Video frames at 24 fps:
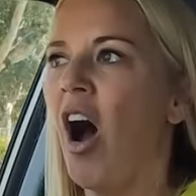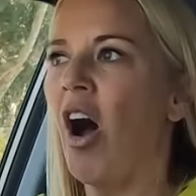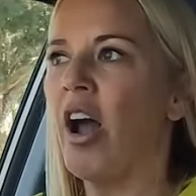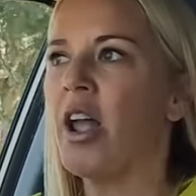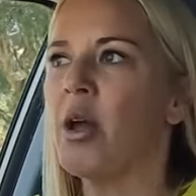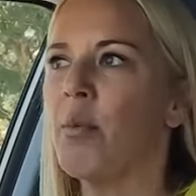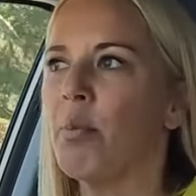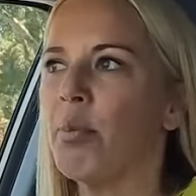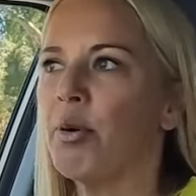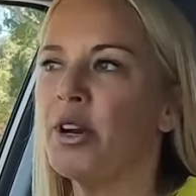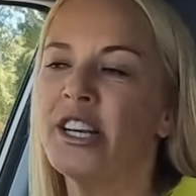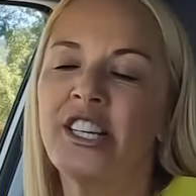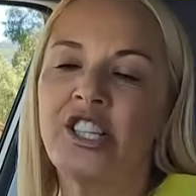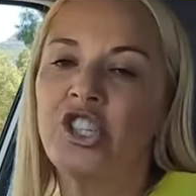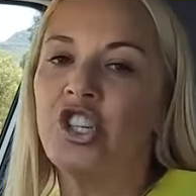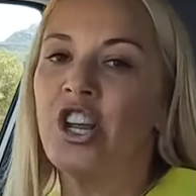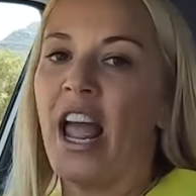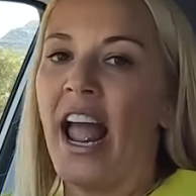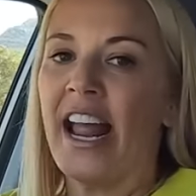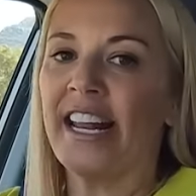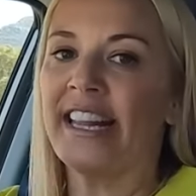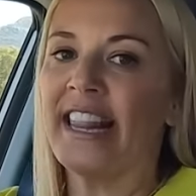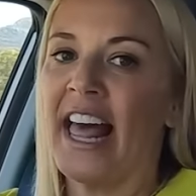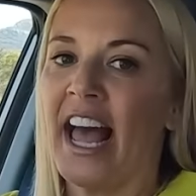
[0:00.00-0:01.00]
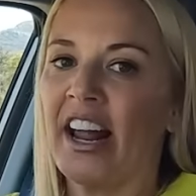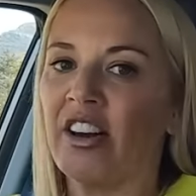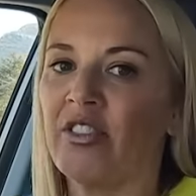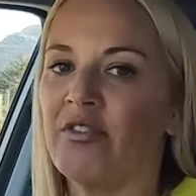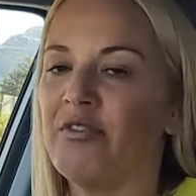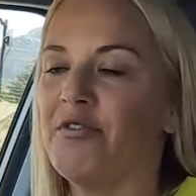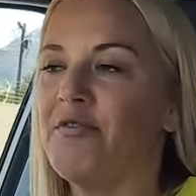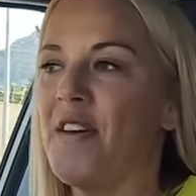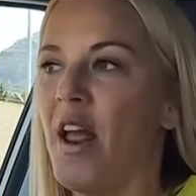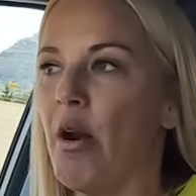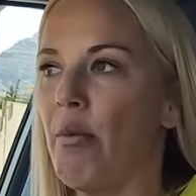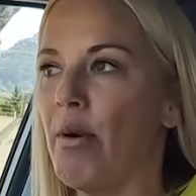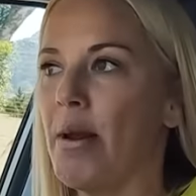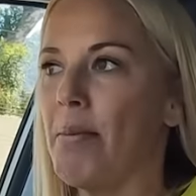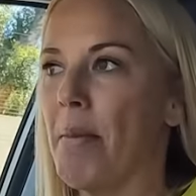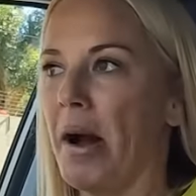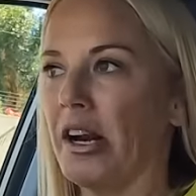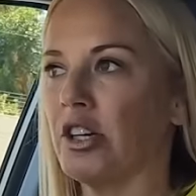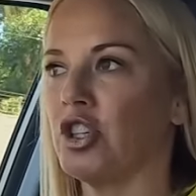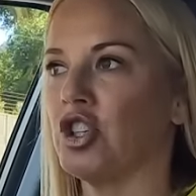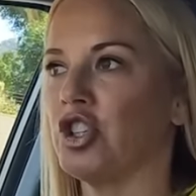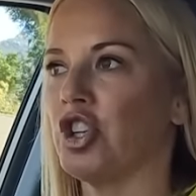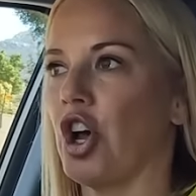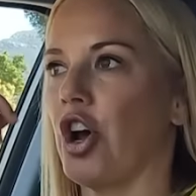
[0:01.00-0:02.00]
I appreciate that very
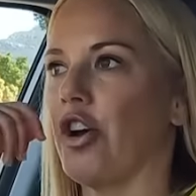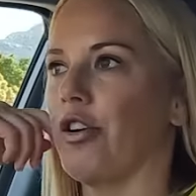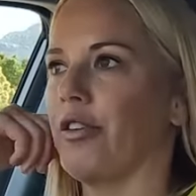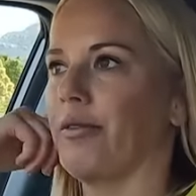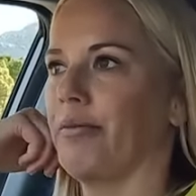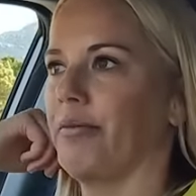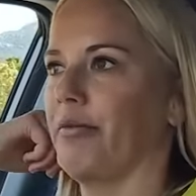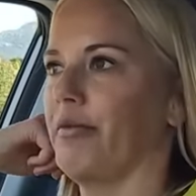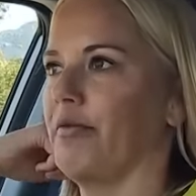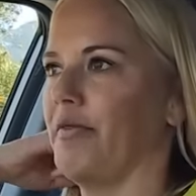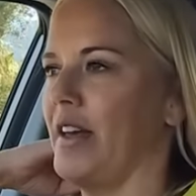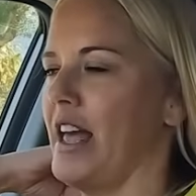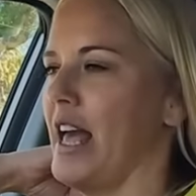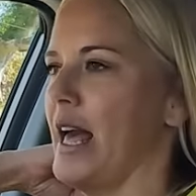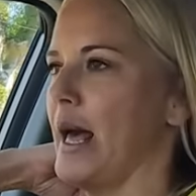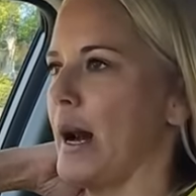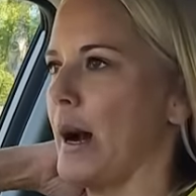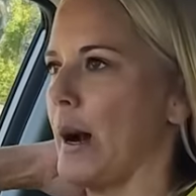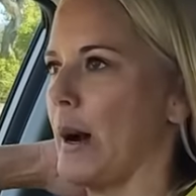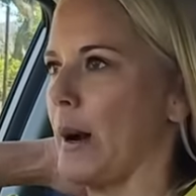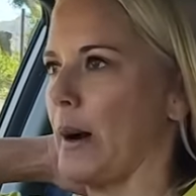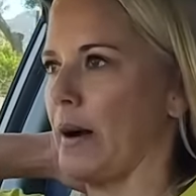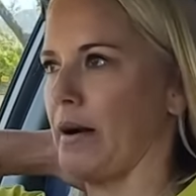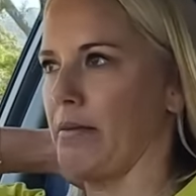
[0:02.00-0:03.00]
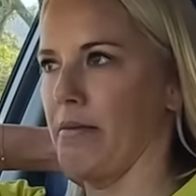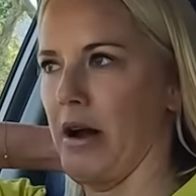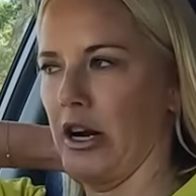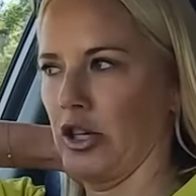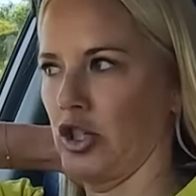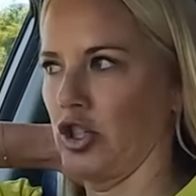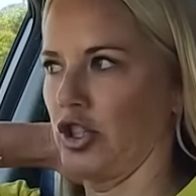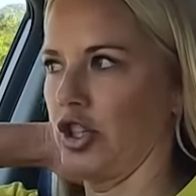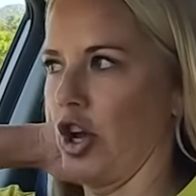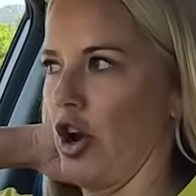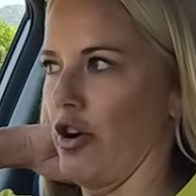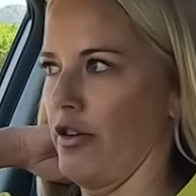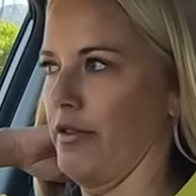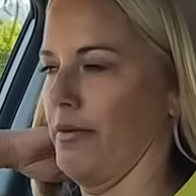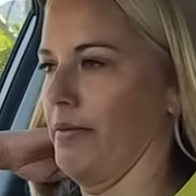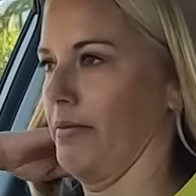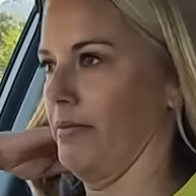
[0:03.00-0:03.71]
much so. Very much so.